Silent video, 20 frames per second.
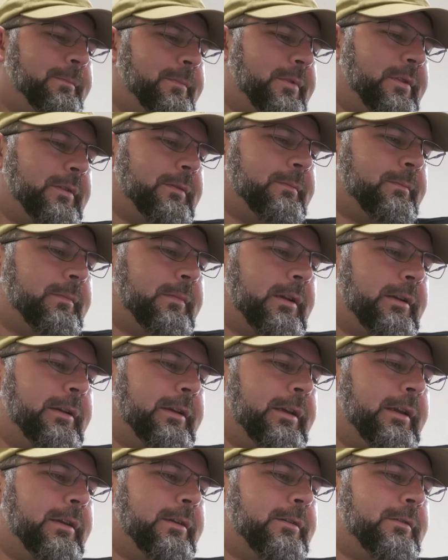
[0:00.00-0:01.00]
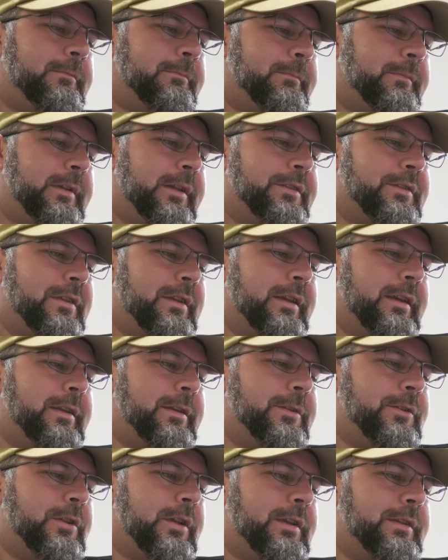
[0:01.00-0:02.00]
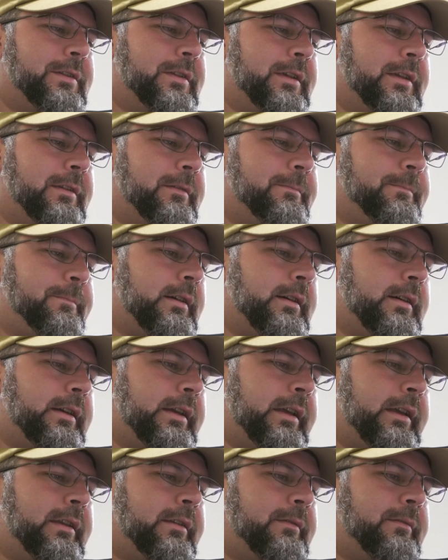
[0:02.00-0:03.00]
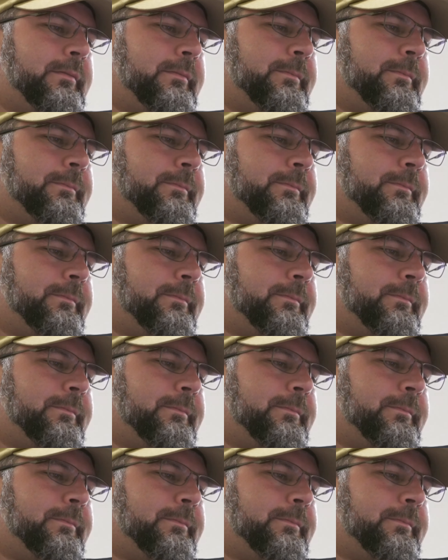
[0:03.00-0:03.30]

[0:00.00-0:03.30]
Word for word: So there you go. That's an eight inch AT. Uh, and